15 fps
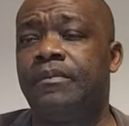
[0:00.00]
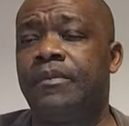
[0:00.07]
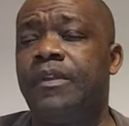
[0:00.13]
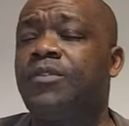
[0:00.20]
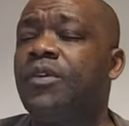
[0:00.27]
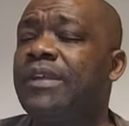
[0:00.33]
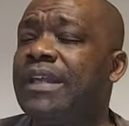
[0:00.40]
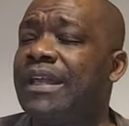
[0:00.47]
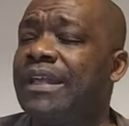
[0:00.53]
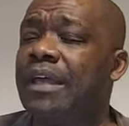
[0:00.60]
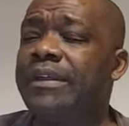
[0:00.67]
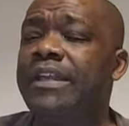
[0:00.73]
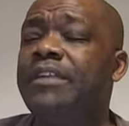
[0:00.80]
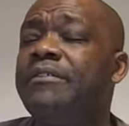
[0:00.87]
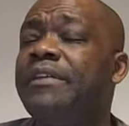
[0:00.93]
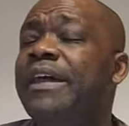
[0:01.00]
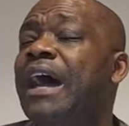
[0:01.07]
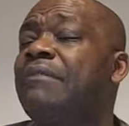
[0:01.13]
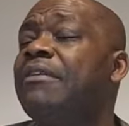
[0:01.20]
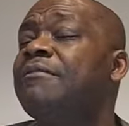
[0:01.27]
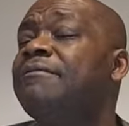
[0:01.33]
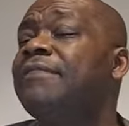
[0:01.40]
It's not allowed. And if they
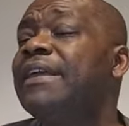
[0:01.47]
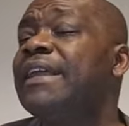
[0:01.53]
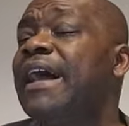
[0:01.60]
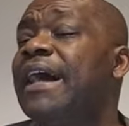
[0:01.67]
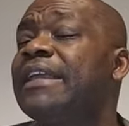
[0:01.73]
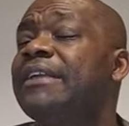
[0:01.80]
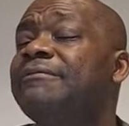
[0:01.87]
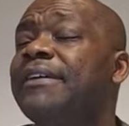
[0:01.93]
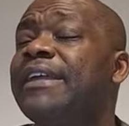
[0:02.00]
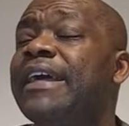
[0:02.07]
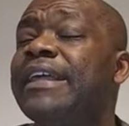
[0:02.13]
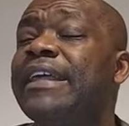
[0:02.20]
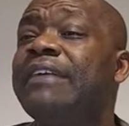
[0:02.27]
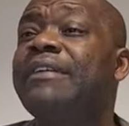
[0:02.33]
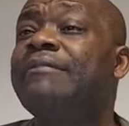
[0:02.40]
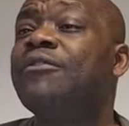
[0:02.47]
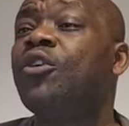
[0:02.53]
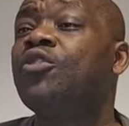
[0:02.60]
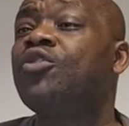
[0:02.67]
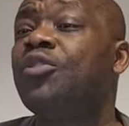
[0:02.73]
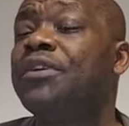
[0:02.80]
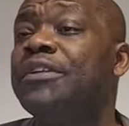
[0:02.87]
have a father and the father give them the
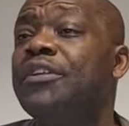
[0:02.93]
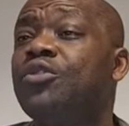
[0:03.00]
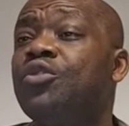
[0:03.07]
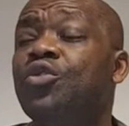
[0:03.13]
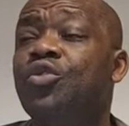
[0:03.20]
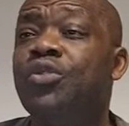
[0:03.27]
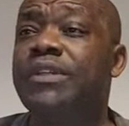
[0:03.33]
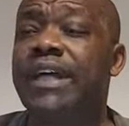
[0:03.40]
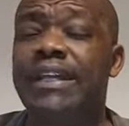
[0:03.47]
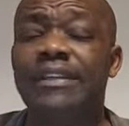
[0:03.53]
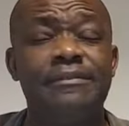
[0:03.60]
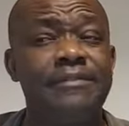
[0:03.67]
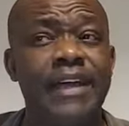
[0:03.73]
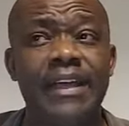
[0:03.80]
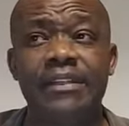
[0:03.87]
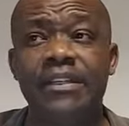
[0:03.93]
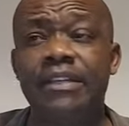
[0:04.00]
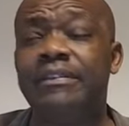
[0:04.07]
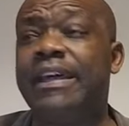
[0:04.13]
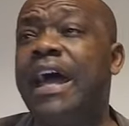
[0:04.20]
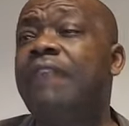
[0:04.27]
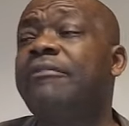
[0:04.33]
authority to do that, fine. If
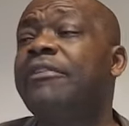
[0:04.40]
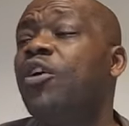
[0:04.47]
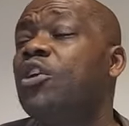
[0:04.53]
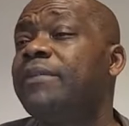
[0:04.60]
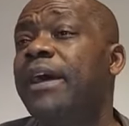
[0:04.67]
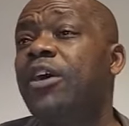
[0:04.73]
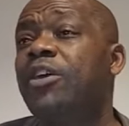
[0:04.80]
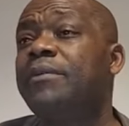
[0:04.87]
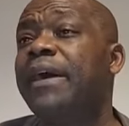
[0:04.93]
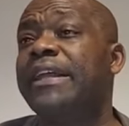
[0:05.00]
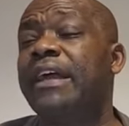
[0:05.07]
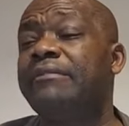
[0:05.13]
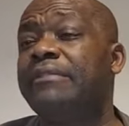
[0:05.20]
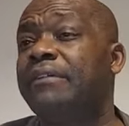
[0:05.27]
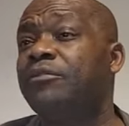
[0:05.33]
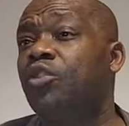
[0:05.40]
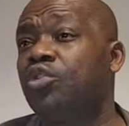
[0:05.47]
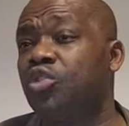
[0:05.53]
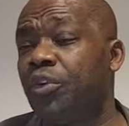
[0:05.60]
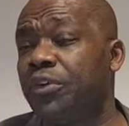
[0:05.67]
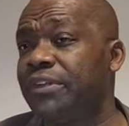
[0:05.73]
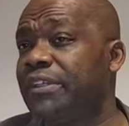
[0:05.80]
they have a husband and woman give them the
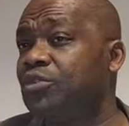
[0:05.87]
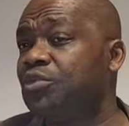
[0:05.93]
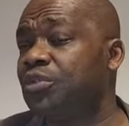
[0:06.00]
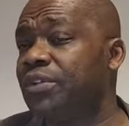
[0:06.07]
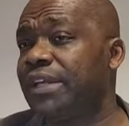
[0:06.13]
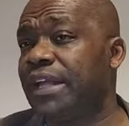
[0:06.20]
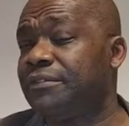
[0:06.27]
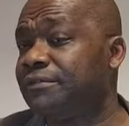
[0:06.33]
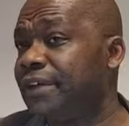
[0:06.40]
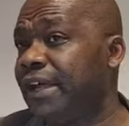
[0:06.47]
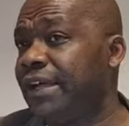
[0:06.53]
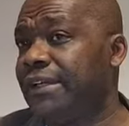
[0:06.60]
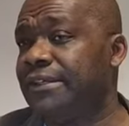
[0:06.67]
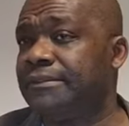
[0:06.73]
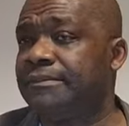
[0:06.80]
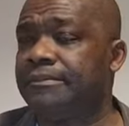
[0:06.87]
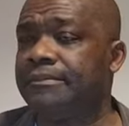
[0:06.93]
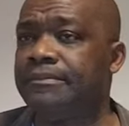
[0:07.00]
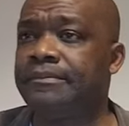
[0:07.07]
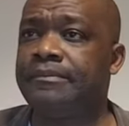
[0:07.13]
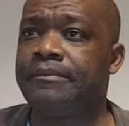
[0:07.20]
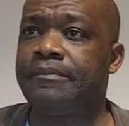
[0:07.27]
authority to do that, fine.
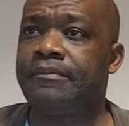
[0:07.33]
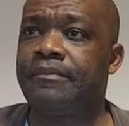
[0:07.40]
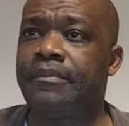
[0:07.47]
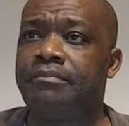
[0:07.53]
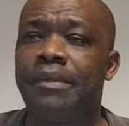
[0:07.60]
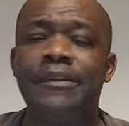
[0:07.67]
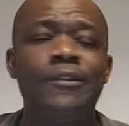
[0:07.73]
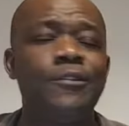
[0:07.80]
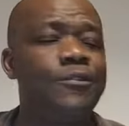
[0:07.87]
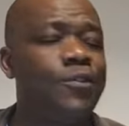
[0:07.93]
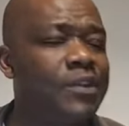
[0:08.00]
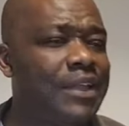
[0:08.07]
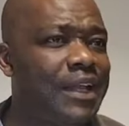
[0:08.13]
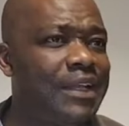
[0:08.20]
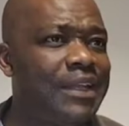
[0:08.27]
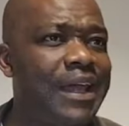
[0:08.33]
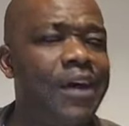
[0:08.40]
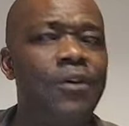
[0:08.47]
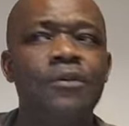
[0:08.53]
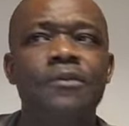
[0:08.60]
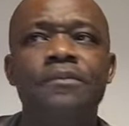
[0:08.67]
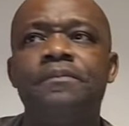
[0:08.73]
But it's not
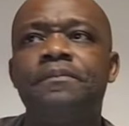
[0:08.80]
allowed.